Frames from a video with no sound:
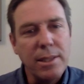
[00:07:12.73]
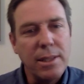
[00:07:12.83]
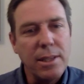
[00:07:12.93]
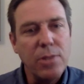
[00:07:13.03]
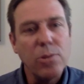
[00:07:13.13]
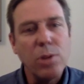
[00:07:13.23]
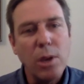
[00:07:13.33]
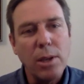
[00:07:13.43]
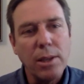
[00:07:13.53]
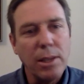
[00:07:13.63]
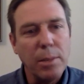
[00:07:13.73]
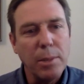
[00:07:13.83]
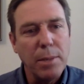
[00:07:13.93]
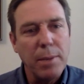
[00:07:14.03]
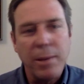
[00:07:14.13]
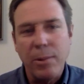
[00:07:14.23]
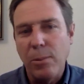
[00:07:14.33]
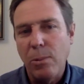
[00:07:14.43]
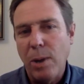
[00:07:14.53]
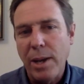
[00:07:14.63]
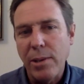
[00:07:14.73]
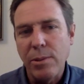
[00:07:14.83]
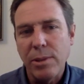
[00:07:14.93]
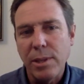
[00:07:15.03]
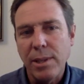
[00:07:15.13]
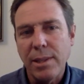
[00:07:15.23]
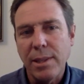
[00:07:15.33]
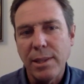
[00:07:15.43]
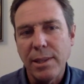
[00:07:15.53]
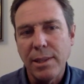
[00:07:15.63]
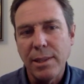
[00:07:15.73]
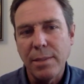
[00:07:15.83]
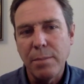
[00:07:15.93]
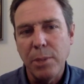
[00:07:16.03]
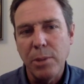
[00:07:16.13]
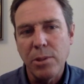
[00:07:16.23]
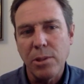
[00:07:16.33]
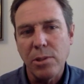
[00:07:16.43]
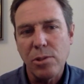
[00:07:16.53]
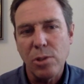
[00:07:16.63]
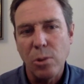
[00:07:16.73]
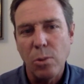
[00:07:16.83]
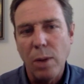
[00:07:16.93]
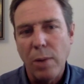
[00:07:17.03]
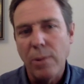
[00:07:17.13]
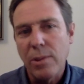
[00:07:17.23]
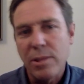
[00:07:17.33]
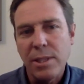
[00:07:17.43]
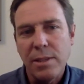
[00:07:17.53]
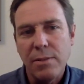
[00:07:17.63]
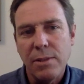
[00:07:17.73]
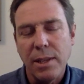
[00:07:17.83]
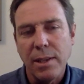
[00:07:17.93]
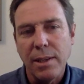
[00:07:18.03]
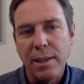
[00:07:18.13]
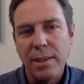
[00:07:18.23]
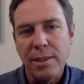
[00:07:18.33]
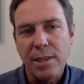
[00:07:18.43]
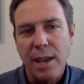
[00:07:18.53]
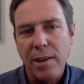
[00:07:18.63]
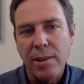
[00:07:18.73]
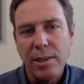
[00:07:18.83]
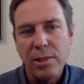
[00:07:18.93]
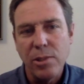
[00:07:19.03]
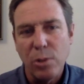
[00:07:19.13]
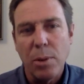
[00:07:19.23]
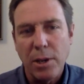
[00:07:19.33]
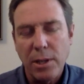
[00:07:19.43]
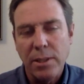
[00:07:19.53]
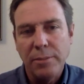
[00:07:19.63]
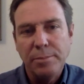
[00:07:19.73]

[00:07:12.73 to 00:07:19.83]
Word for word: Can you talk a little bit about why you think the boats are so well received and desired in your market?